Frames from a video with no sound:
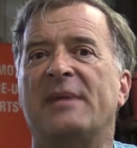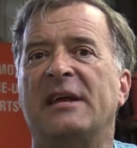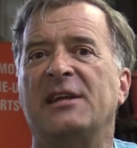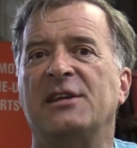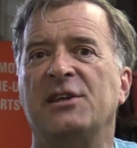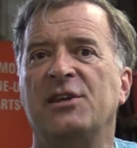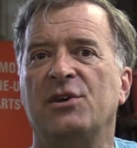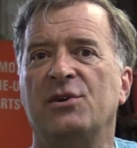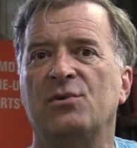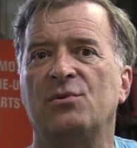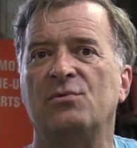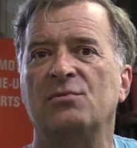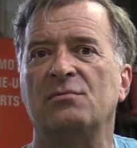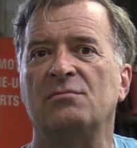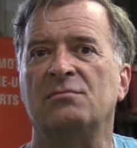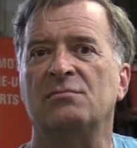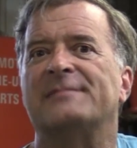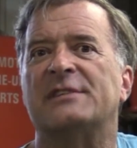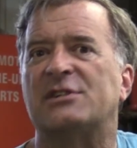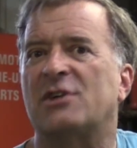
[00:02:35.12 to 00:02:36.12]
mean to you?
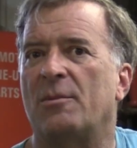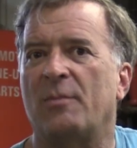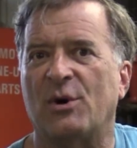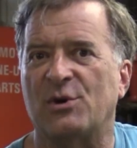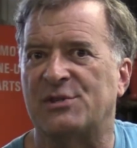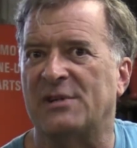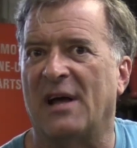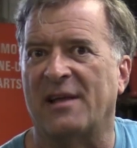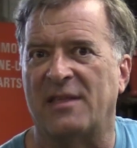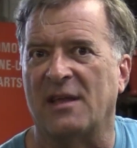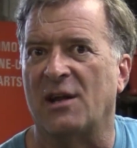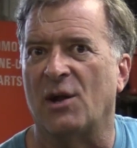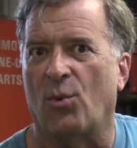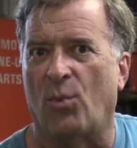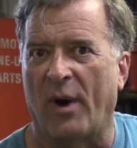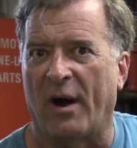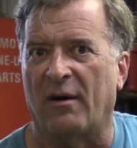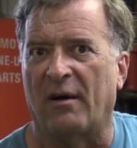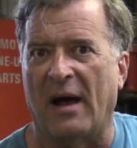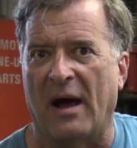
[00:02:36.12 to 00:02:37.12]
There's almost nothing to
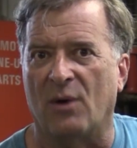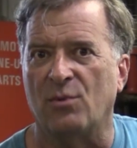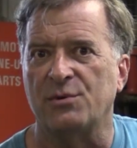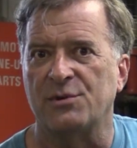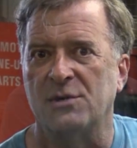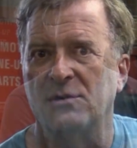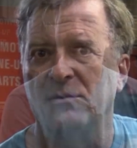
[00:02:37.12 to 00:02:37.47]
wear out.